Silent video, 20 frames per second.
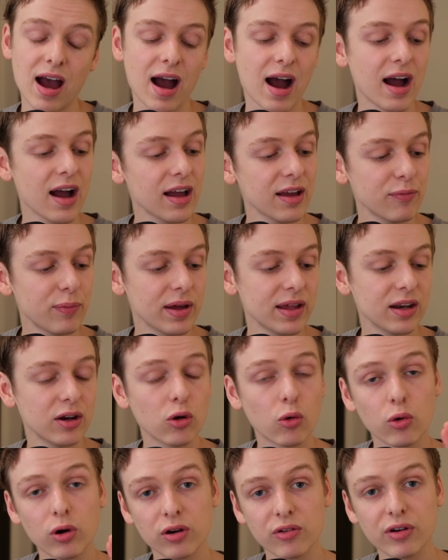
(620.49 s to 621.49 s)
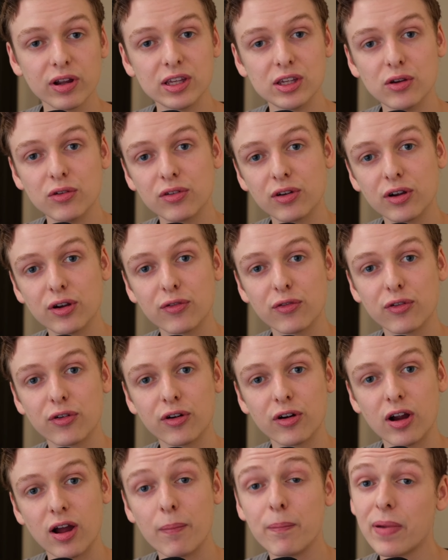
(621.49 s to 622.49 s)
I've been an Oura Ring user
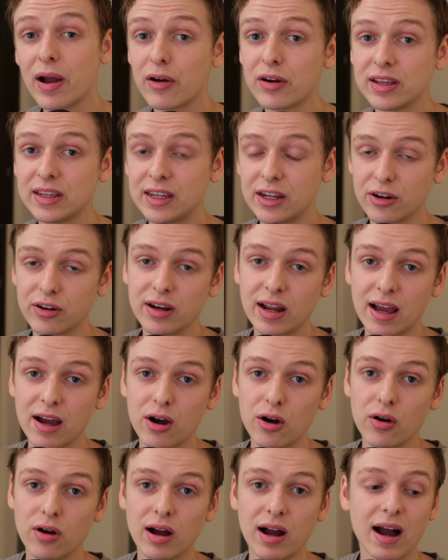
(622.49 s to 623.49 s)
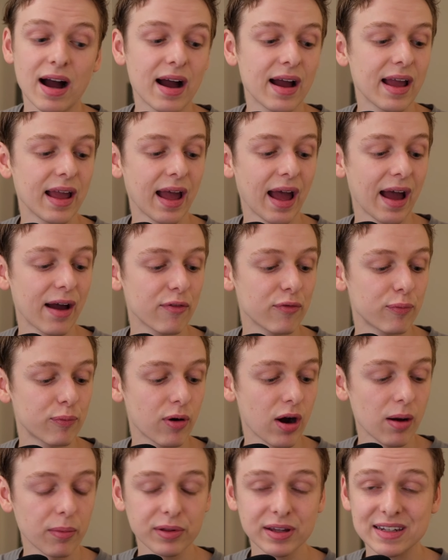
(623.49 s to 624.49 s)
for about a year now. I have
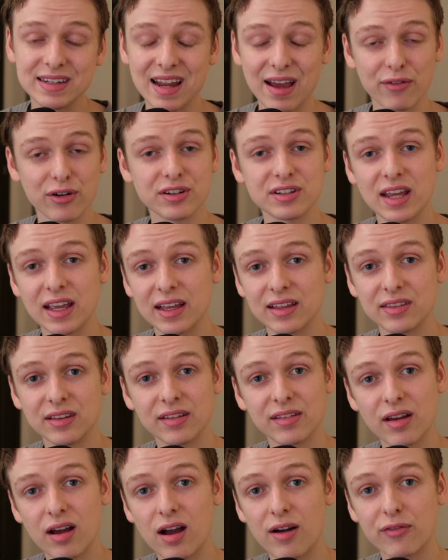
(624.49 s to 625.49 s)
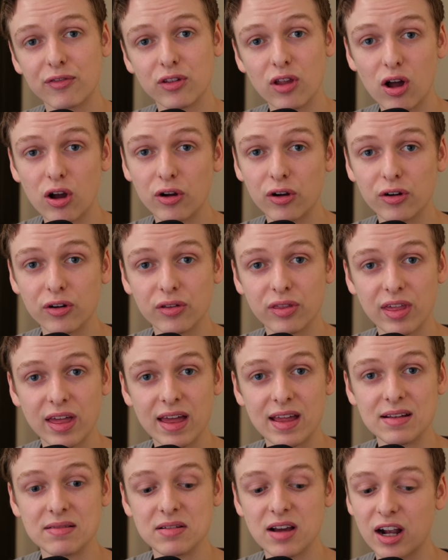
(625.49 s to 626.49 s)
probably never taken this off longer
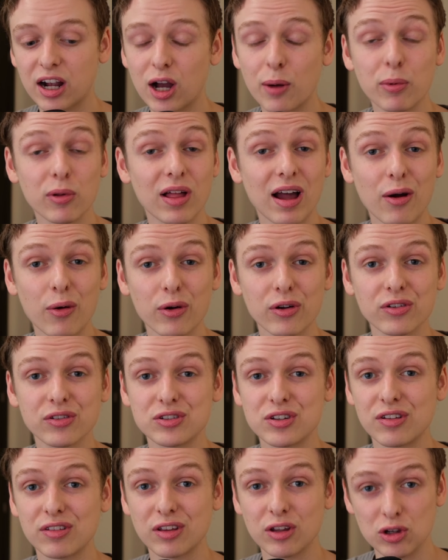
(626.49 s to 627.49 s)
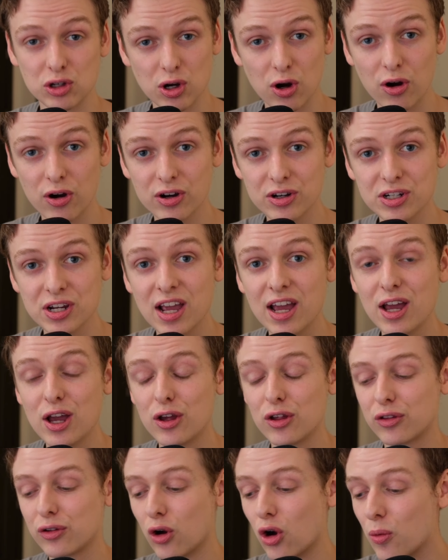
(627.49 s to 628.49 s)
than a couple hours just to charge.
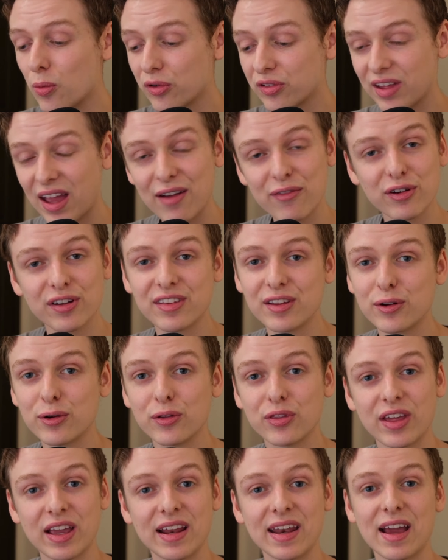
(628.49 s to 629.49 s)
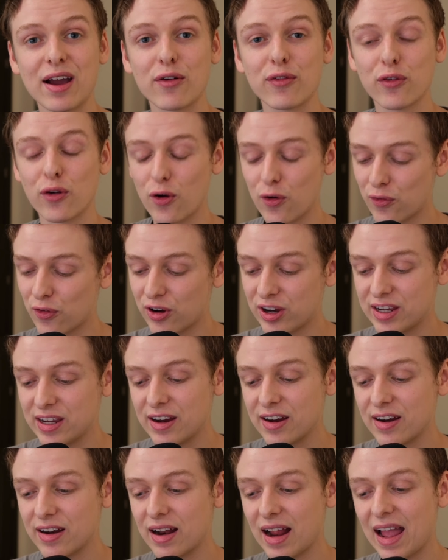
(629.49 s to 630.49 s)
So almost every single day now for over a
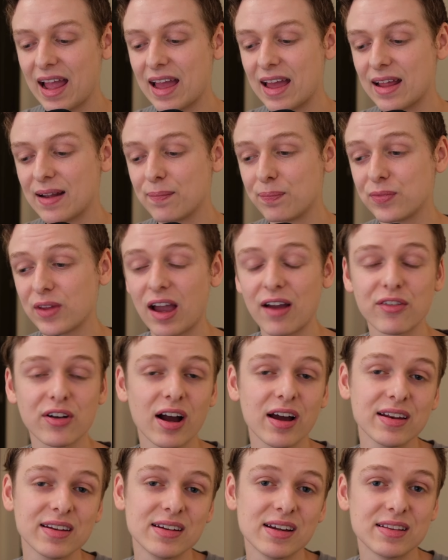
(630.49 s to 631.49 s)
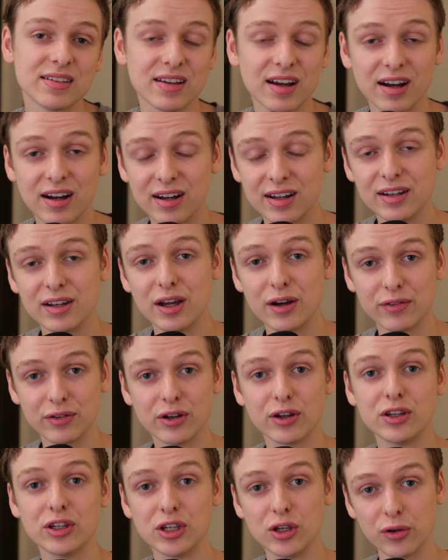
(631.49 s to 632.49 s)
year, and I've gotten a ton of
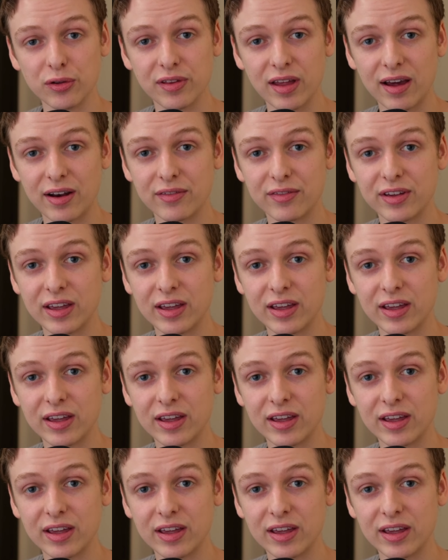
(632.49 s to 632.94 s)
good use out of